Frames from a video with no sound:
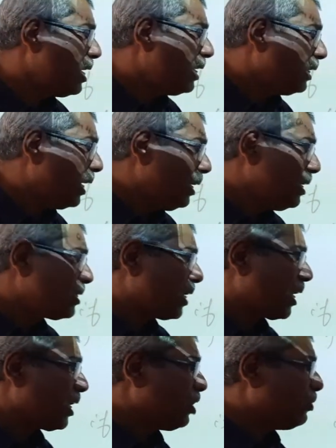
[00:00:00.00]
Any
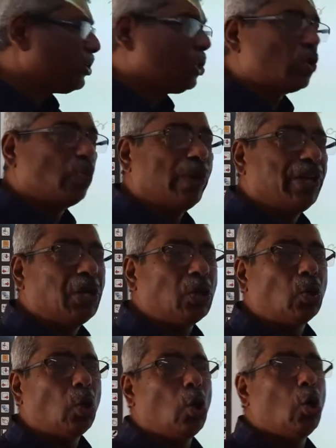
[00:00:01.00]
satellite which is very
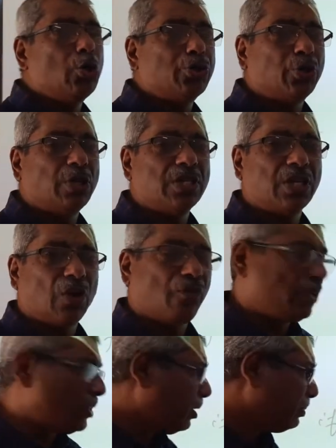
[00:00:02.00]
close to the
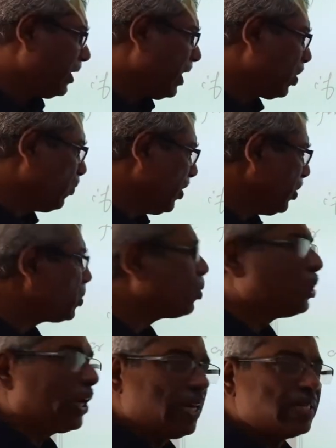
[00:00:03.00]
surface of the earth, when it
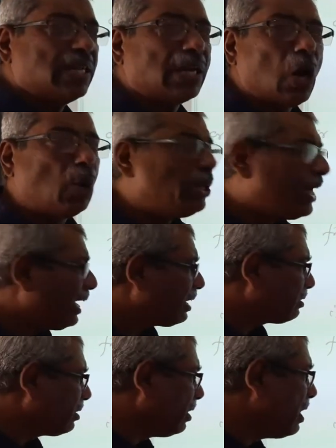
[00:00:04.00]
rotates around the earth,